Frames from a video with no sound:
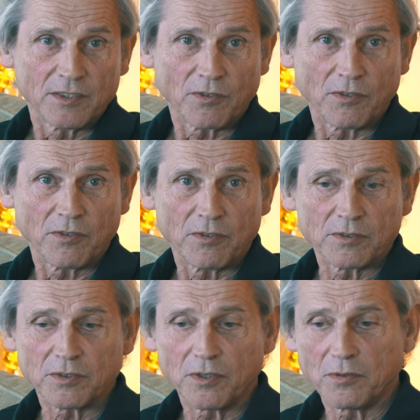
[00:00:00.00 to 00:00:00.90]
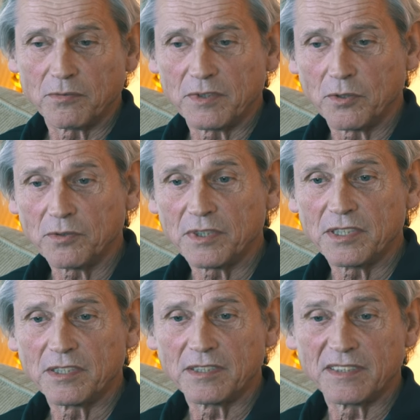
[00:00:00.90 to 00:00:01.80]
So, so we don't
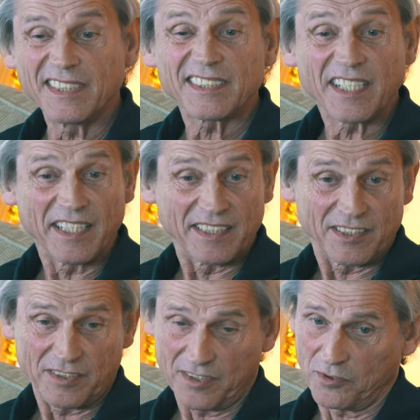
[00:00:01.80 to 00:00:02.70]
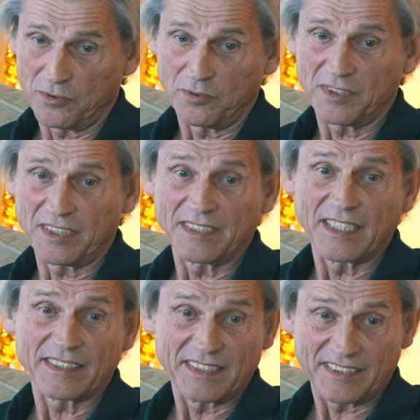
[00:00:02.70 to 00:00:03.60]
need this case to see
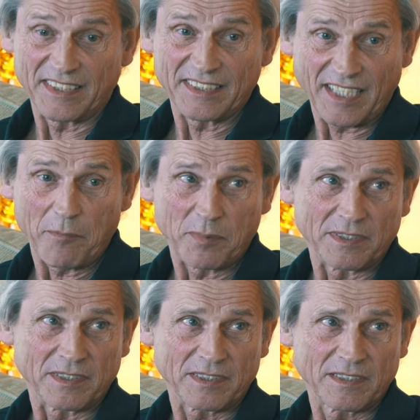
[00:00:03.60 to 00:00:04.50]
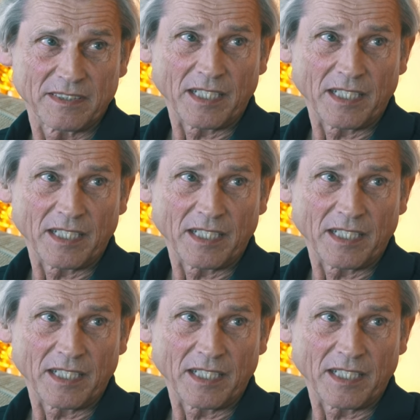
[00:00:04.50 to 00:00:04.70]
that these things happens